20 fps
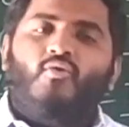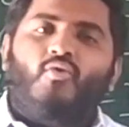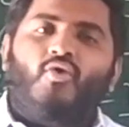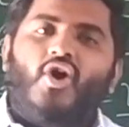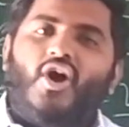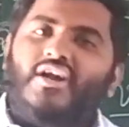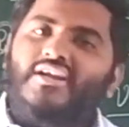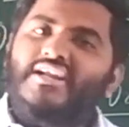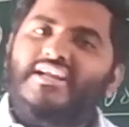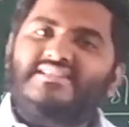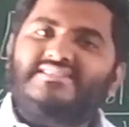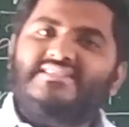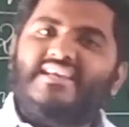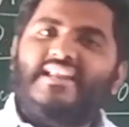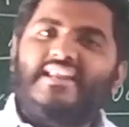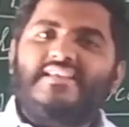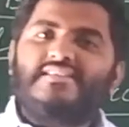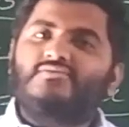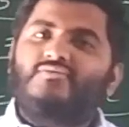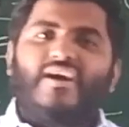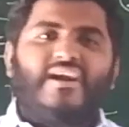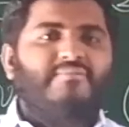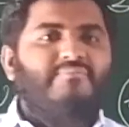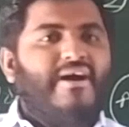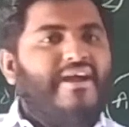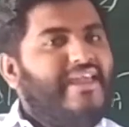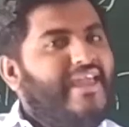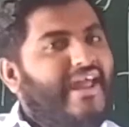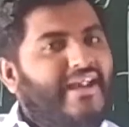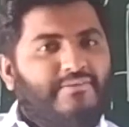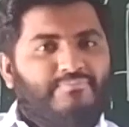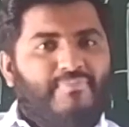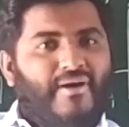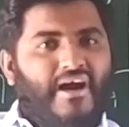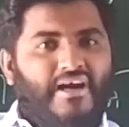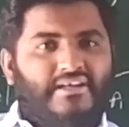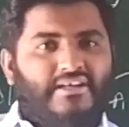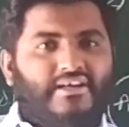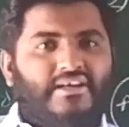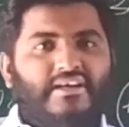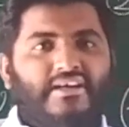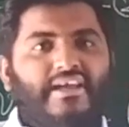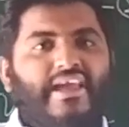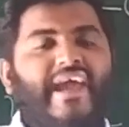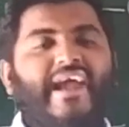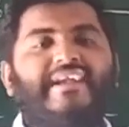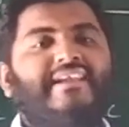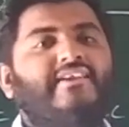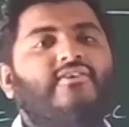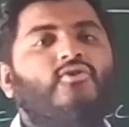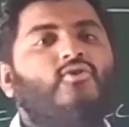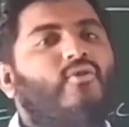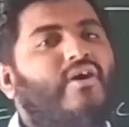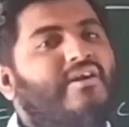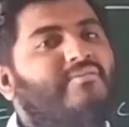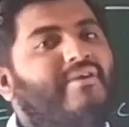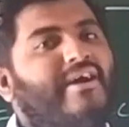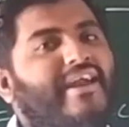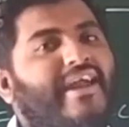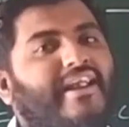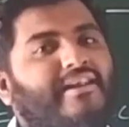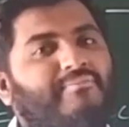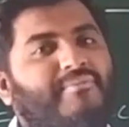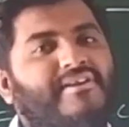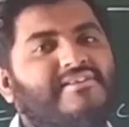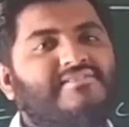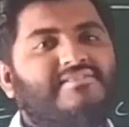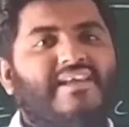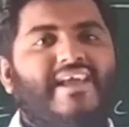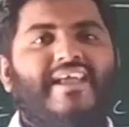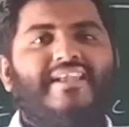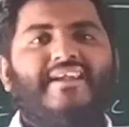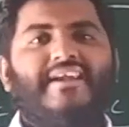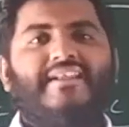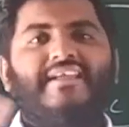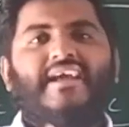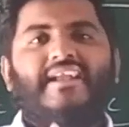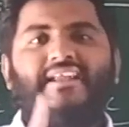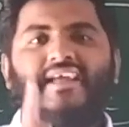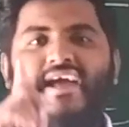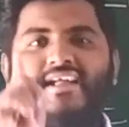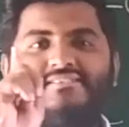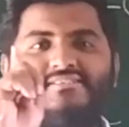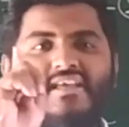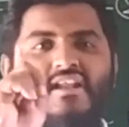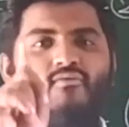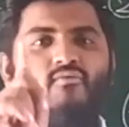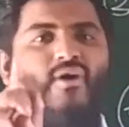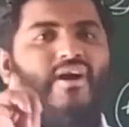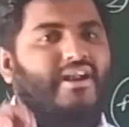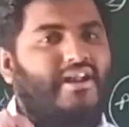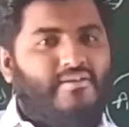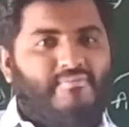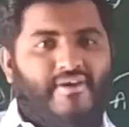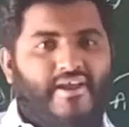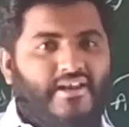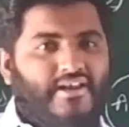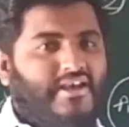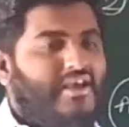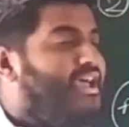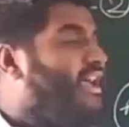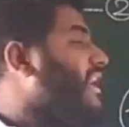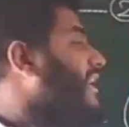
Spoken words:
Corner share is 1 by 8 part. 8 into 1 by 8 means 8 get cancelled, 1 remain.